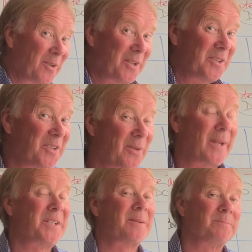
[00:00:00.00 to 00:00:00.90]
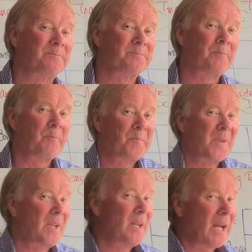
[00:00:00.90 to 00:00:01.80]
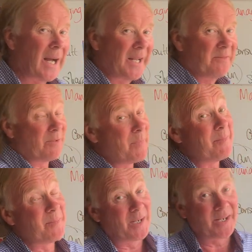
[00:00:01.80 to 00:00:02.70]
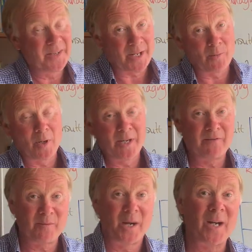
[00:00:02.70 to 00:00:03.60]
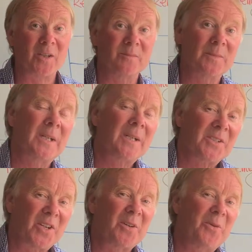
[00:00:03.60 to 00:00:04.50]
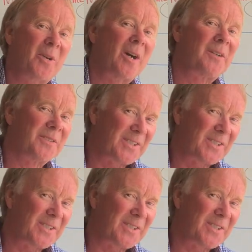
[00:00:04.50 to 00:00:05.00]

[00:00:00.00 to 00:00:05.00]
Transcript: on and do it? And remember, they're working from home, so you can't